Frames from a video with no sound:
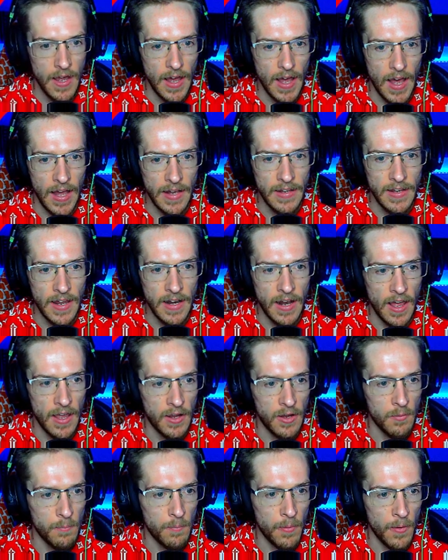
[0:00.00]
And then I
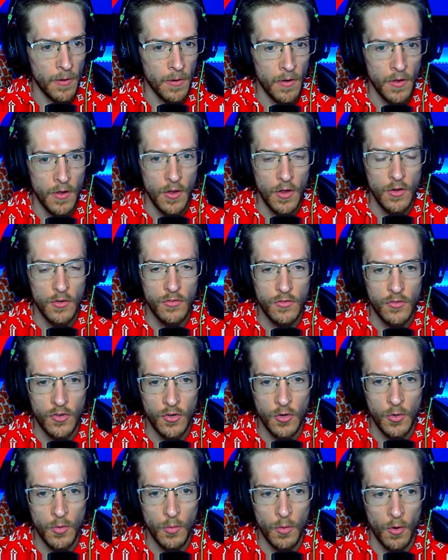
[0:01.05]
can put
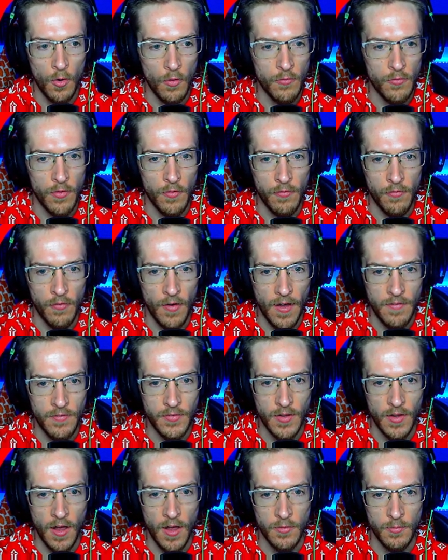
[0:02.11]
2 of the 5
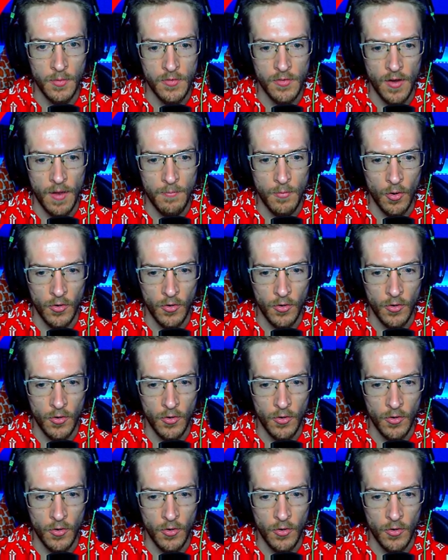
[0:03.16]
stars, which I'm not